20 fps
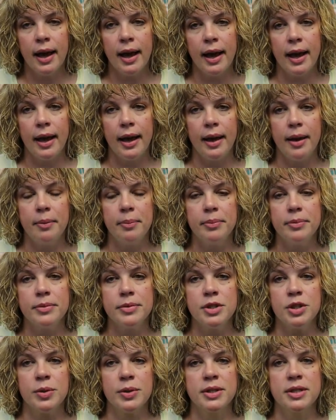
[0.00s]

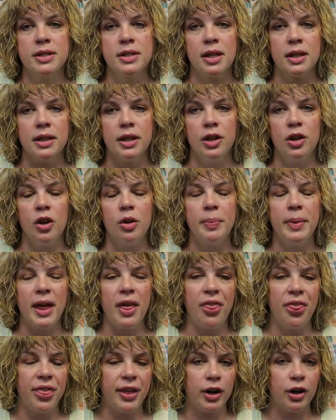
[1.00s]
um, so it's the little
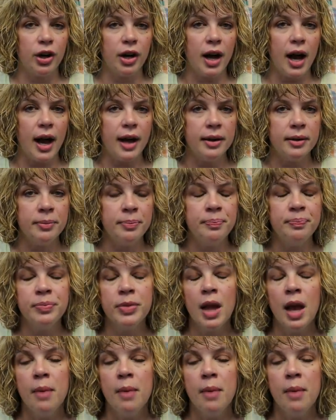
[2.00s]
bit thicker cotton,